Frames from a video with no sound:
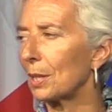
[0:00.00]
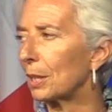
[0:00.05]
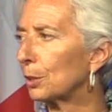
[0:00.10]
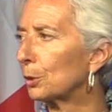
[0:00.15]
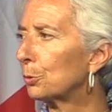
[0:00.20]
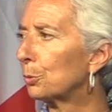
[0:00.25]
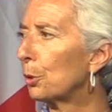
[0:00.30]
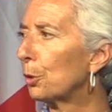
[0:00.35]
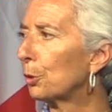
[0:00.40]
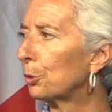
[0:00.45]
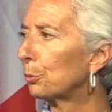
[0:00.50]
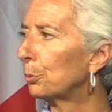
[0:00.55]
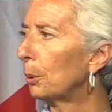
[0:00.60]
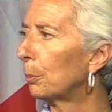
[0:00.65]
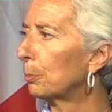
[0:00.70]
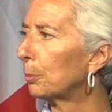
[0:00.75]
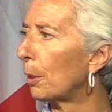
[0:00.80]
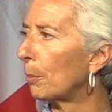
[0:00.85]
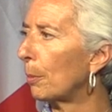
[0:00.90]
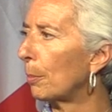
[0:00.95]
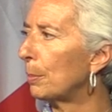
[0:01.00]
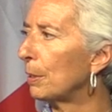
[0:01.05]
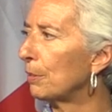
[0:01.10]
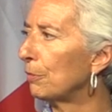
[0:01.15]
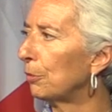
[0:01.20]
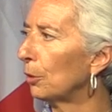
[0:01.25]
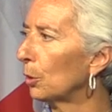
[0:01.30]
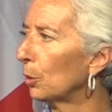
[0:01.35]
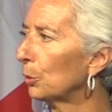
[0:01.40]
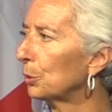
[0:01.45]
and growth will probably
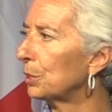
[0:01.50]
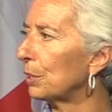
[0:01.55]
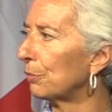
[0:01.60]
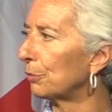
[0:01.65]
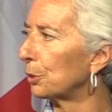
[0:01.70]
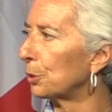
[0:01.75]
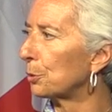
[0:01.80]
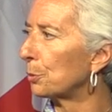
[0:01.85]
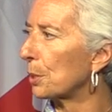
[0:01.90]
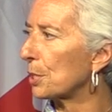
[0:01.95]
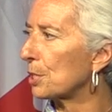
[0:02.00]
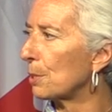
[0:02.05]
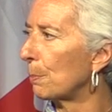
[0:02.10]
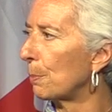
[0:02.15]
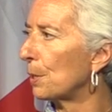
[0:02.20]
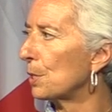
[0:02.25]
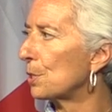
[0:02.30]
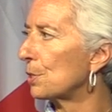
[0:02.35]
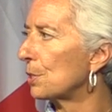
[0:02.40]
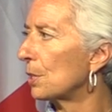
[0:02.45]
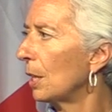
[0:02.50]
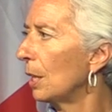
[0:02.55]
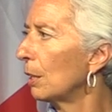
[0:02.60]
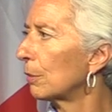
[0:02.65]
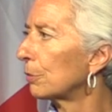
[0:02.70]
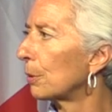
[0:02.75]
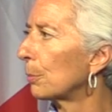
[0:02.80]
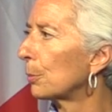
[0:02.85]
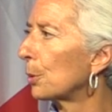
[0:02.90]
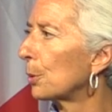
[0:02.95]
follow different recipes
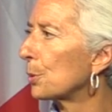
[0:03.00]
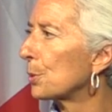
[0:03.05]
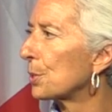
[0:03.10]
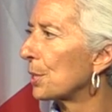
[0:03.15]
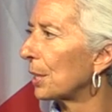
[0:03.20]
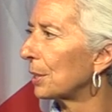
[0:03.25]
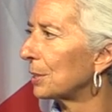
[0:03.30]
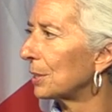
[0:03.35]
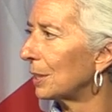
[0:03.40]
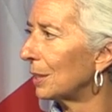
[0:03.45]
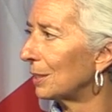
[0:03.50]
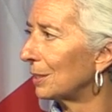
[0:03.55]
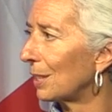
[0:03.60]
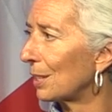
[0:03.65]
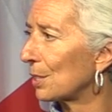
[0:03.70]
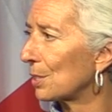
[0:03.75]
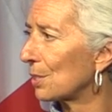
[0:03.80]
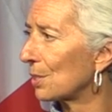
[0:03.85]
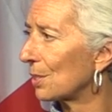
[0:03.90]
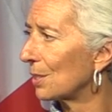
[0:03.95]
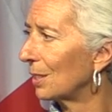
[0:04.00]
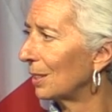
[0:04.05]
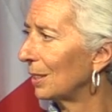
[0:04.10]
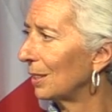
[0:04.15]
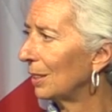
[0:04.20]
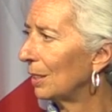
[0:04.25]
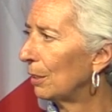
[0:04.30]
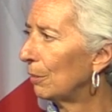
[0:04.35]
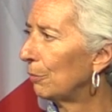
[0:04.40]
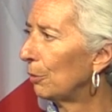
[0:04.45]
from those that it has
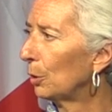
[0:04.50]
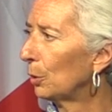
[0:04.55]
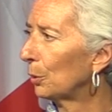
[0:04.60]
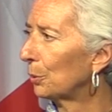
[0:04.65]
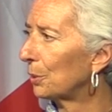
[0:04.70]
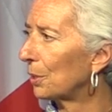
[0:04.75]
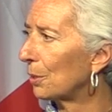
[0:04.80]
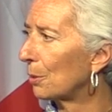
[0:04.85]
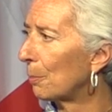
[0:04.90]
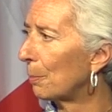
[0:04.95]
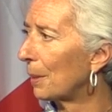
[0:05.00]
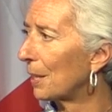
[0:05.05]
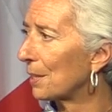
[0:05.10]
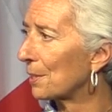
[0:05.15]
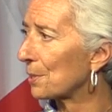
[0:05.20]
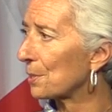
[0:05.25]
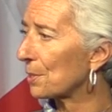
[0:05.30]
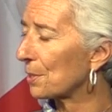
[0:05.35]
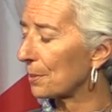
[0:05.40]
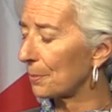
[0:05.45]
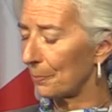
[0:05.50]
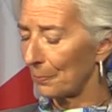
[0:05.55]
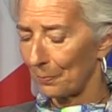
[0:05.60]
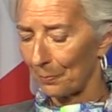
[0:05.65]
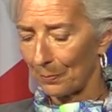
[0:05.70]
followed in the past.